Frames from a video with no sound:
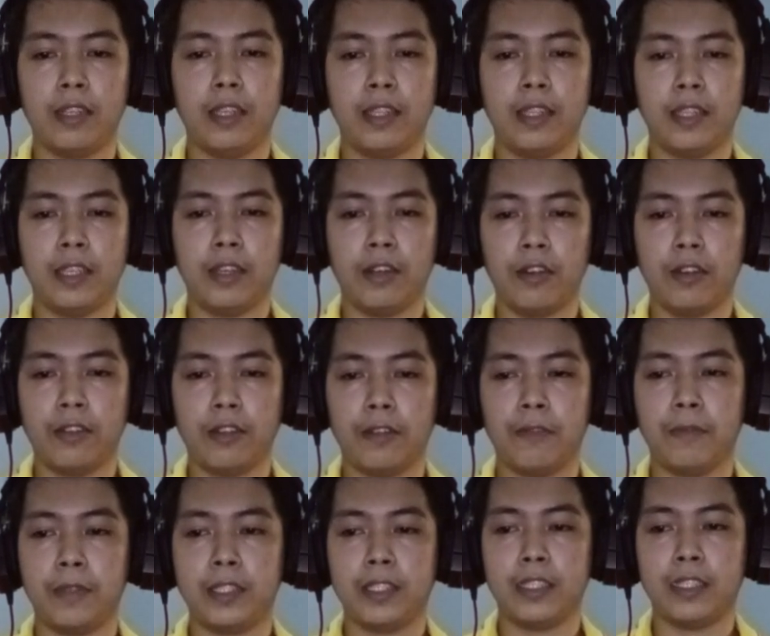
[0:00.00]
in the
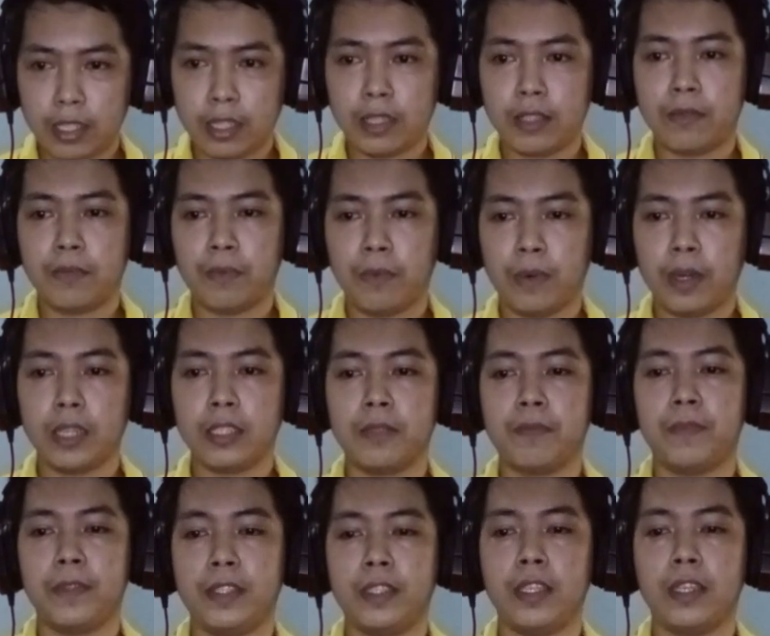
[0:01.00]
order which it was
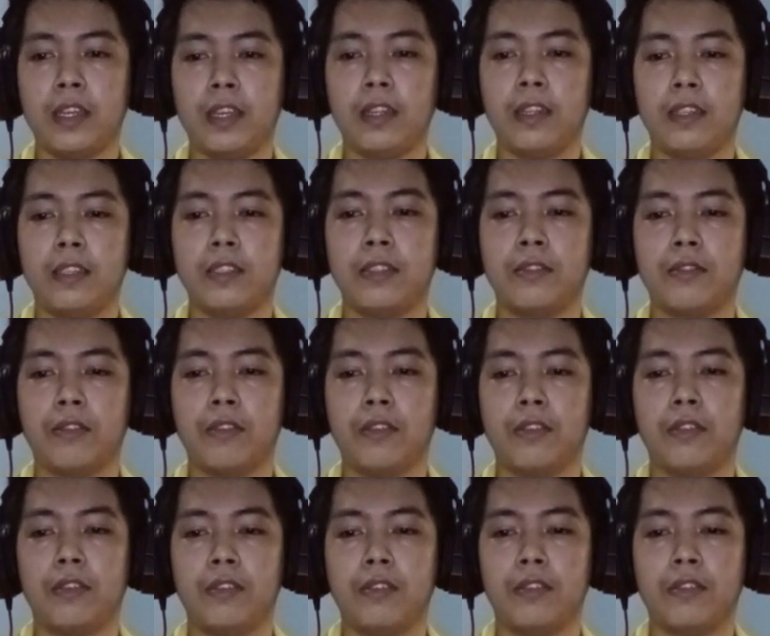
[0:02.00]
physically
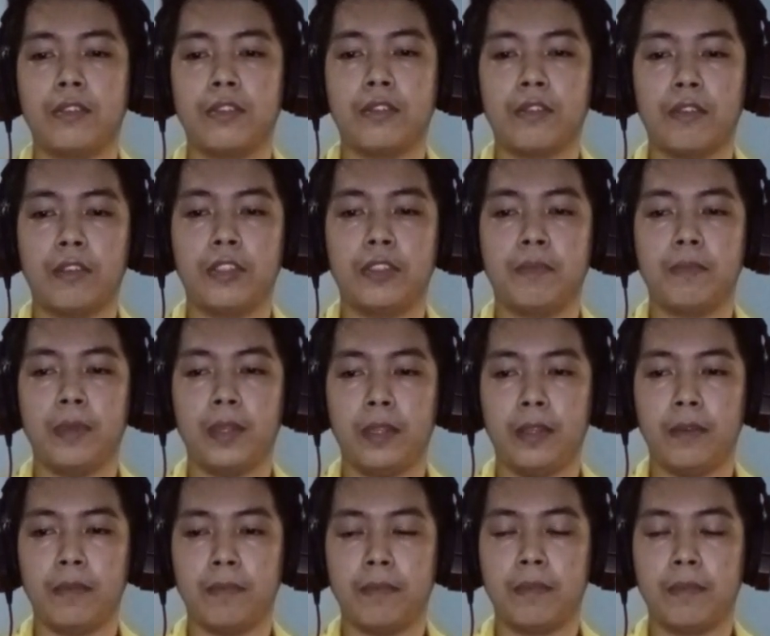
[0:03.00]
stored on your storage
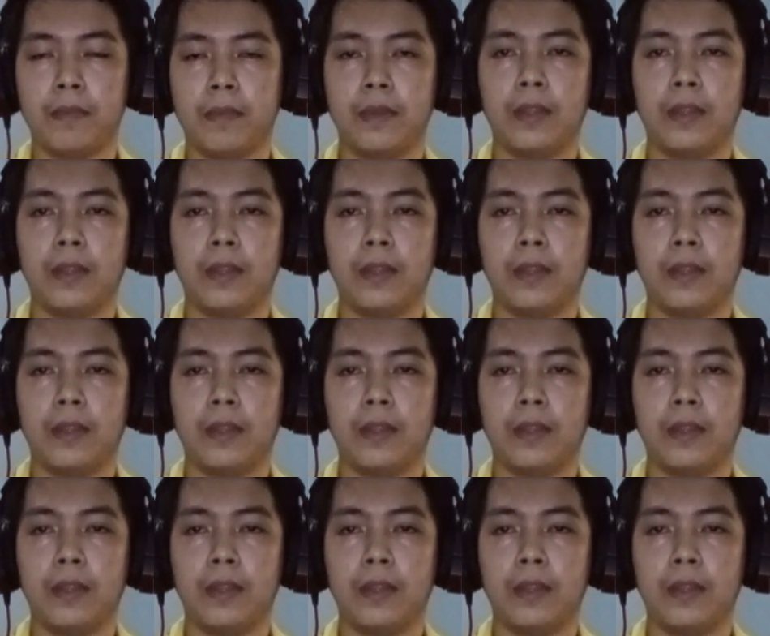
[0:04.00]
medium.